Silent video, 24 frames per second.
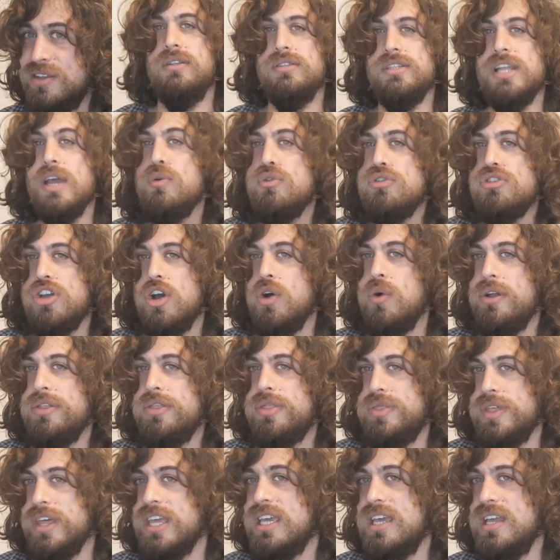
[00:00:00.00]
they would go on
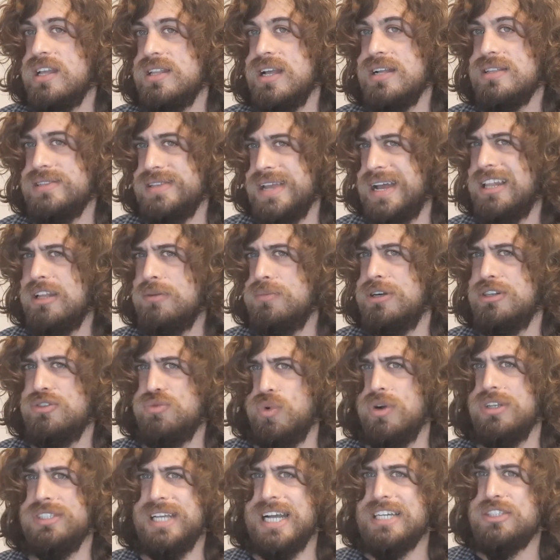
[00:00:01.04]
thinking that Delibird
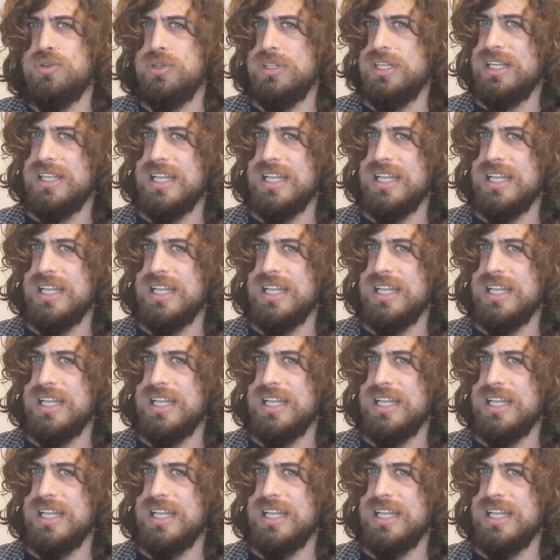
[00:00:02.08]
was actually